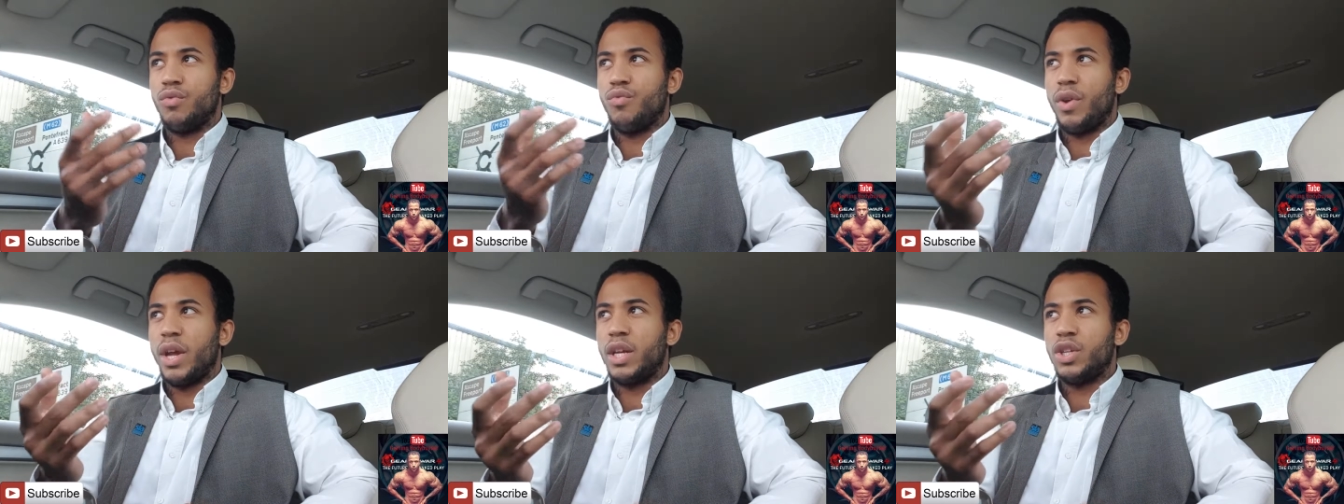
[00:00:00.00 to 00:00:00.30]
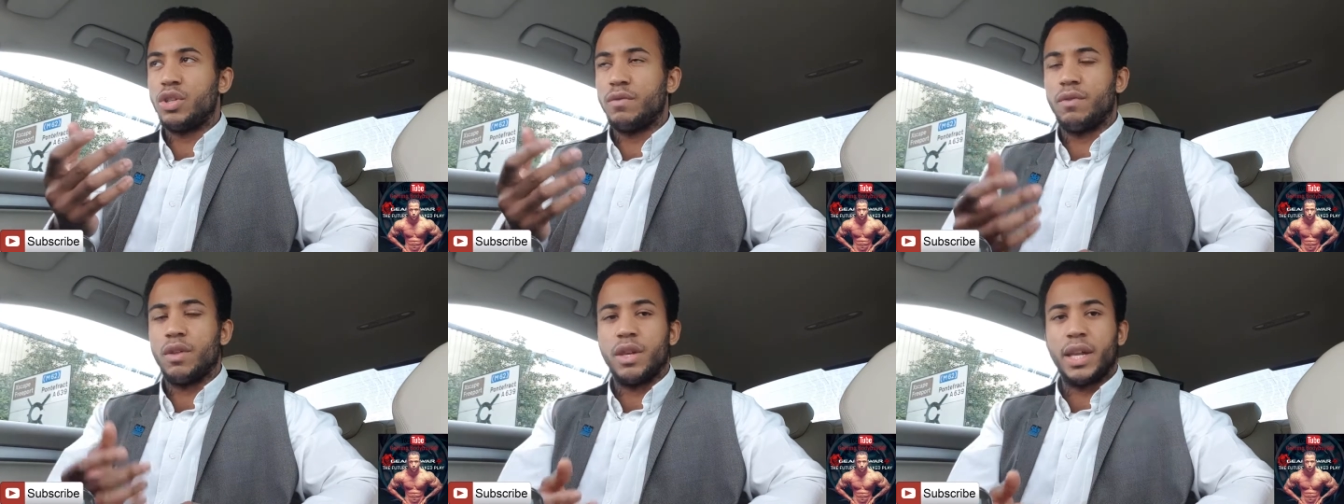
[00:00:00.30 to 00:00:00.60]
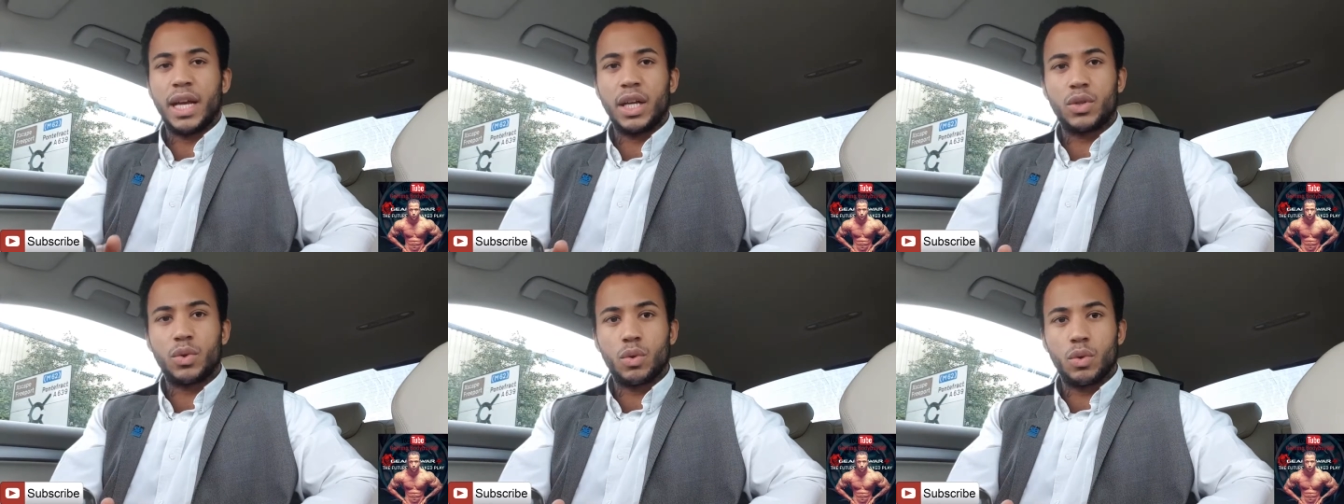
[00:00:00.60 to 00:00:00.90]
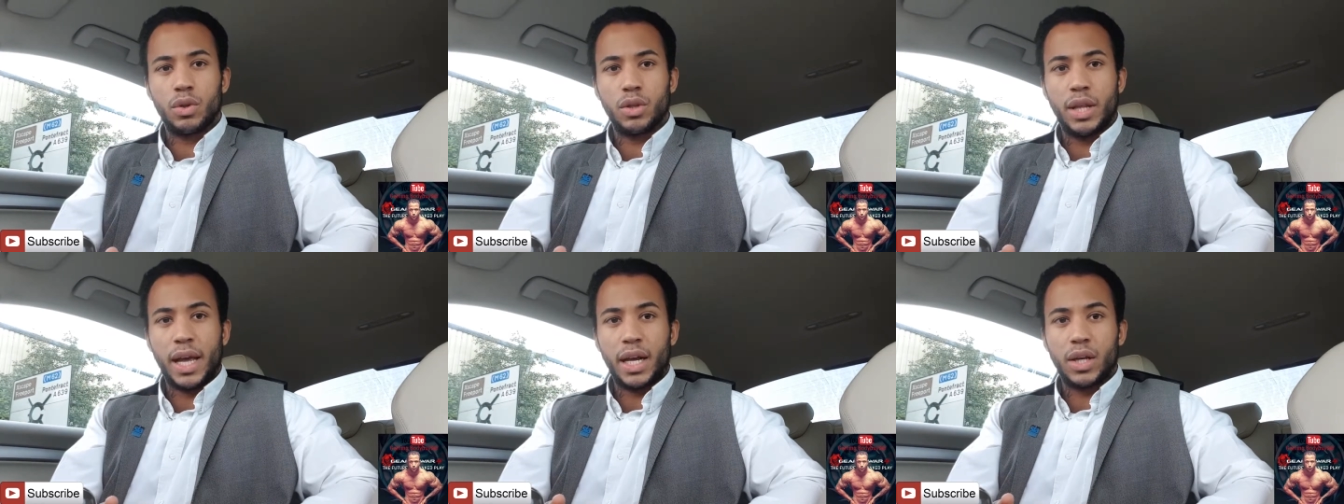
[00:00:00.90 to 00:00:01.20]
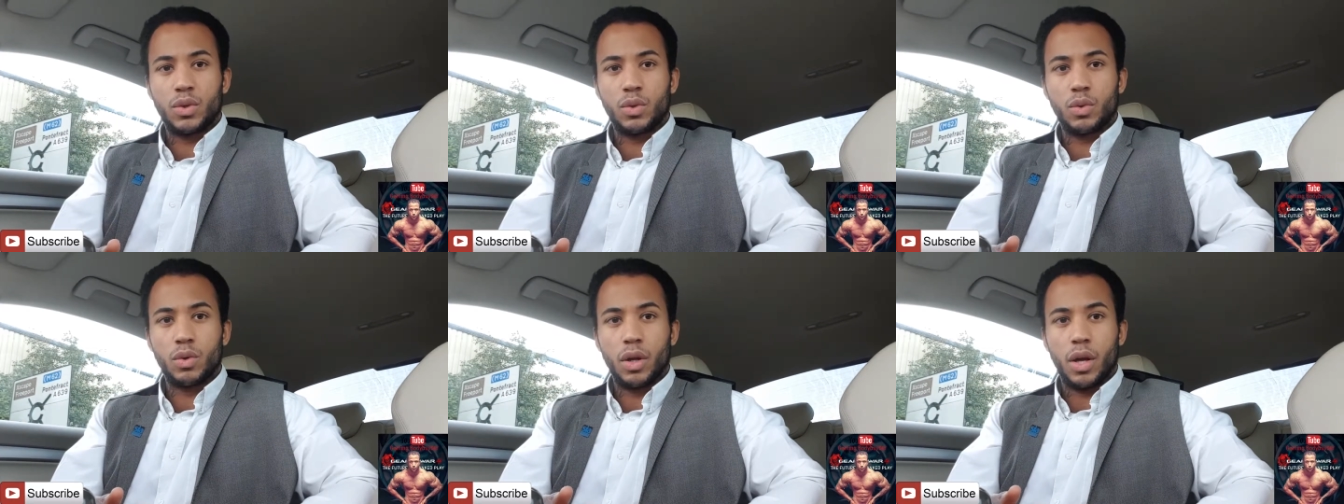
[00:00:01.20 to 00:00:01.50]
the range of the next
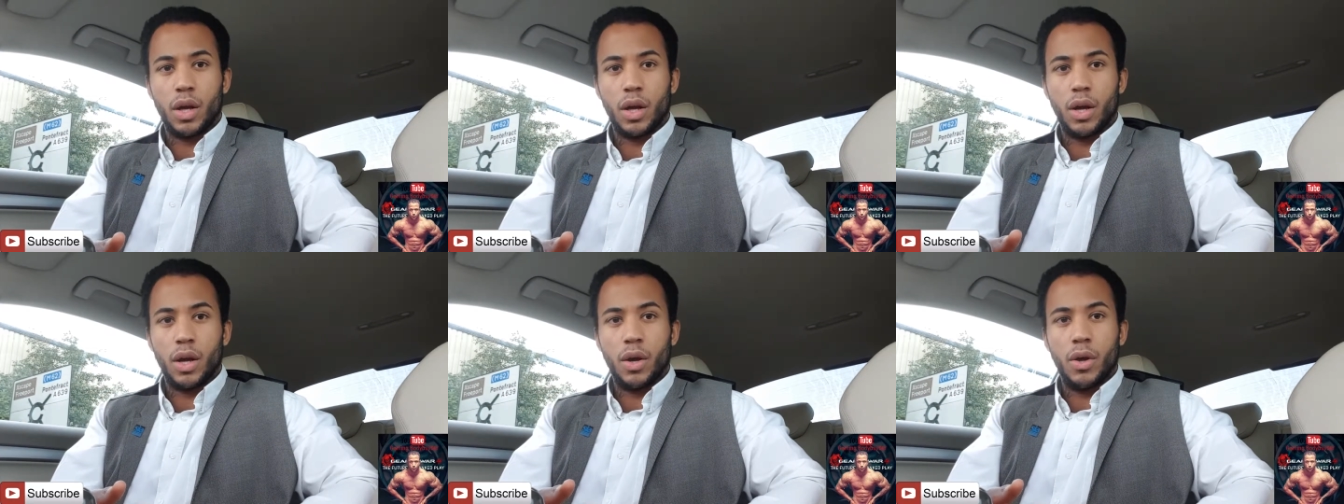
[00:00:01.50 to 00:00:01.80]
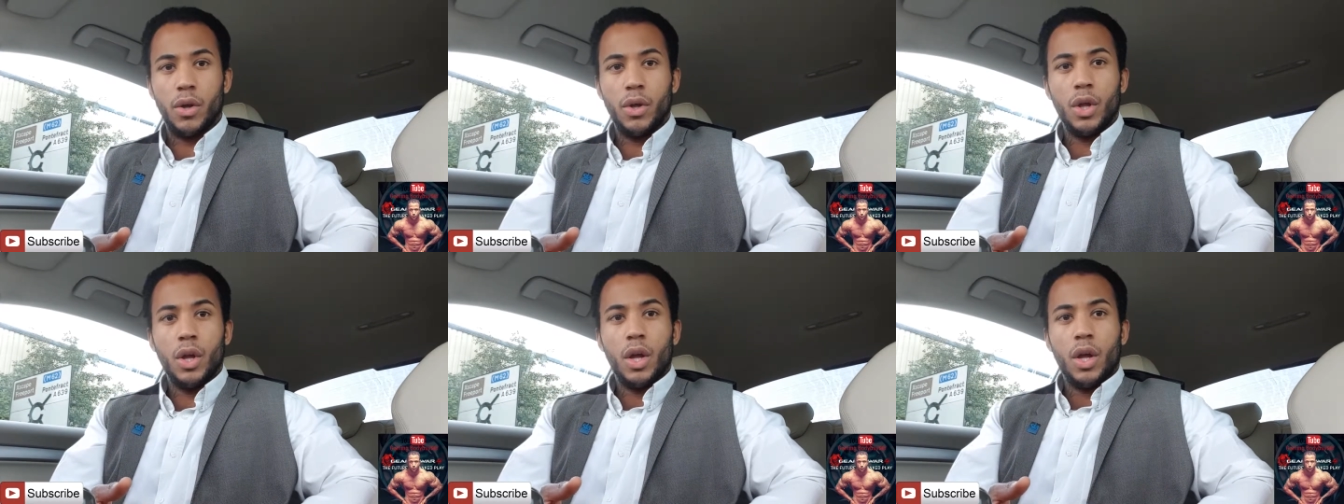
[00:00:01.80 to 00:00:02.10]
next uh